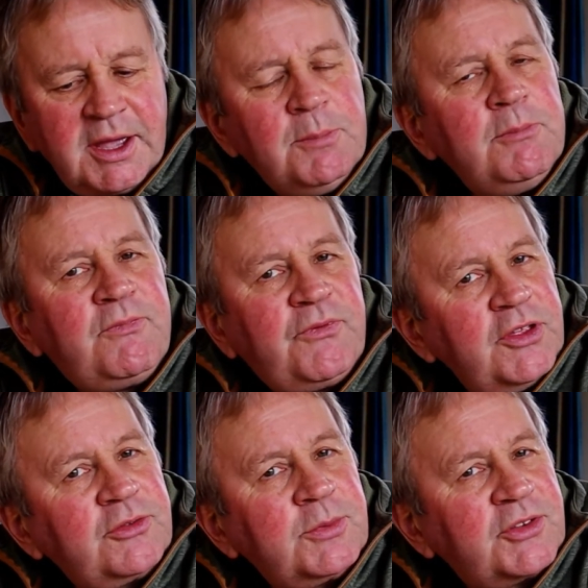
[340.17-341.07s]
And if
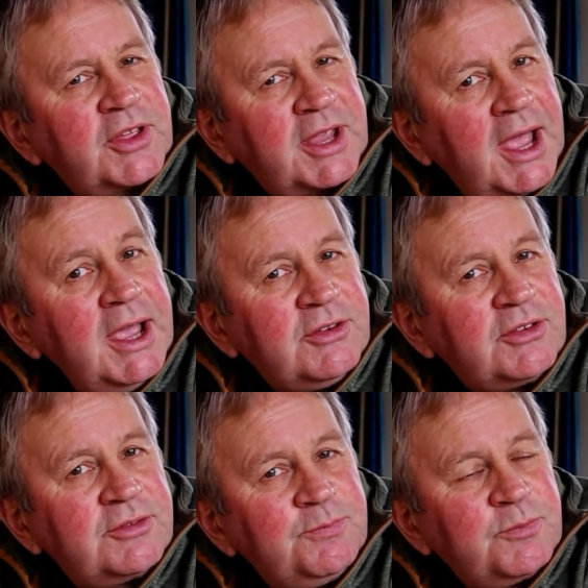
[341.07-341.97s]
this was the
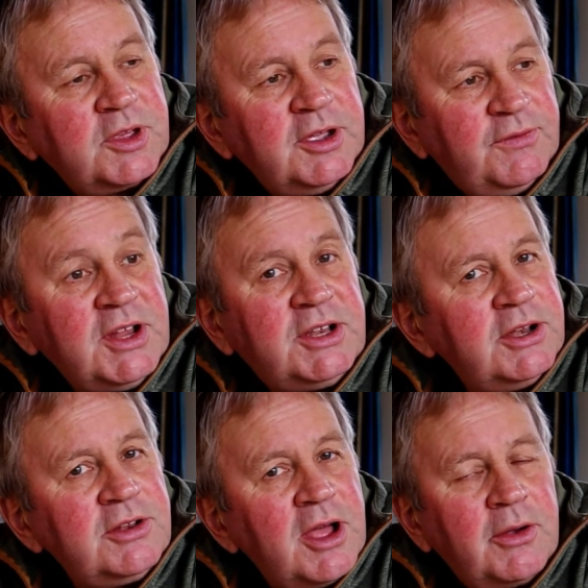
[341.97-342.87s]
case, if he
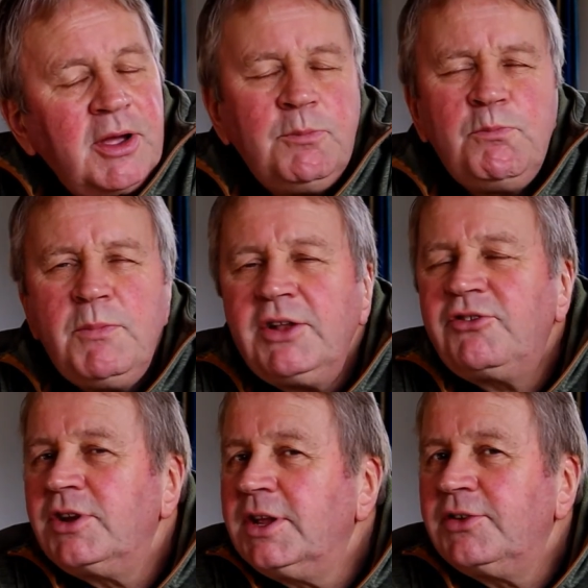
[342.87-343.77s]
did know,
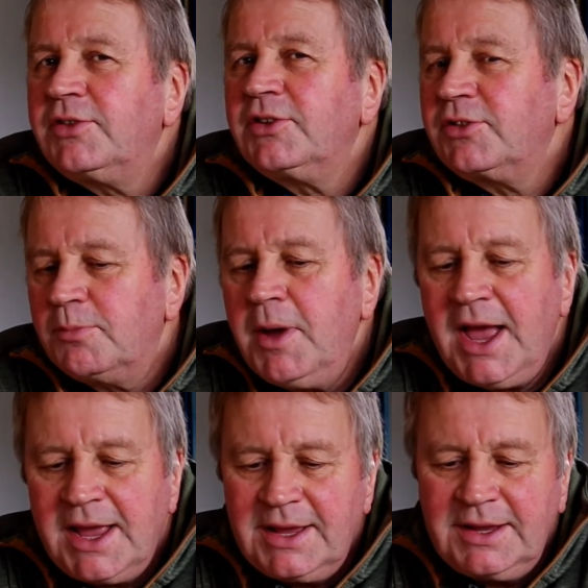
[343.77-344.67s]
imagine his
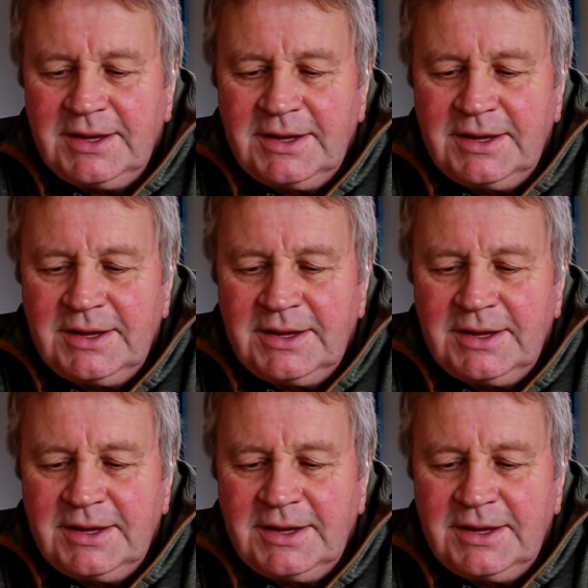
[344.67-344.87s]
dismay